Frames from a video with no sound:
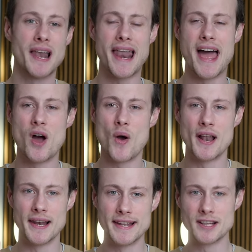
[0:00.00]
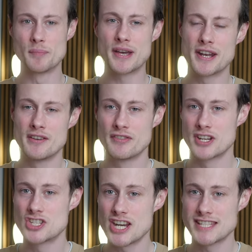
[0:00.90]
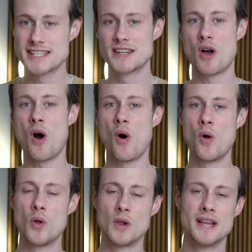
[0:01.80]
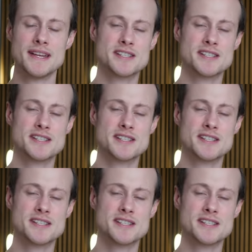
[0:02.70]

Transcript: allow a little bit of an adjacent hole